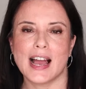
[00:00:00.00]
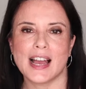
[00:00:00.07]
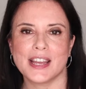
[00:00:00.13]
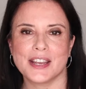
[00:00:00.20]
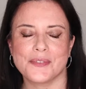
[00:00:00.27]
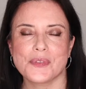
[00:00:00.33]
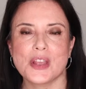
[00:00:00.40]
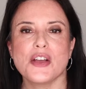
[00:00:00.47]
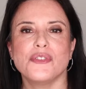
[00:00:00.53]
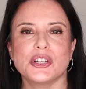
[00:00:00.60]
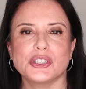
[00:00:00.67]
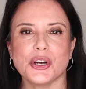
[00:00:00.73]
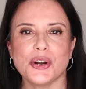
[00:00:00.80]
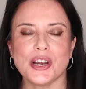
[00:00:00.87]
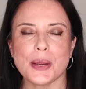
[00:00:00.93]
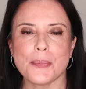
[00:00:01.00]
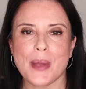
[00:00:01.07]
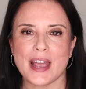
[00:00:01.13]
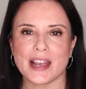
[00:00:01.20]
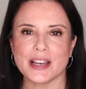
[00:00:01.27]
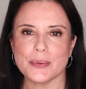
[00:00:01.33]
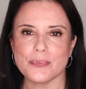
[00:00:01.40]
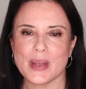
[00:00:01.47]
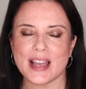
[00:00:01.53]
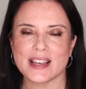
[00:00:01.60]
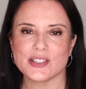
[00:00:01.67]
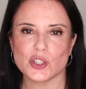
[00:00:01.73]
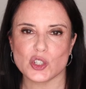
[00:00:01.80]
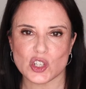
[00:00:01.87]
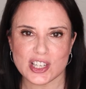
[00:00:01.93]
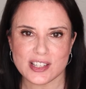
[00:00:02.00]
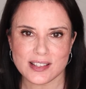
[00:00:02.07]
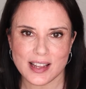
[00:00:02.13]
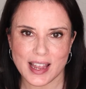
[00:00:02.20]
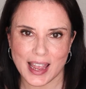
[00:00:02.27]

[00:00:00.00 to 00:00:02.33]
Hi, Victoria Beckham has just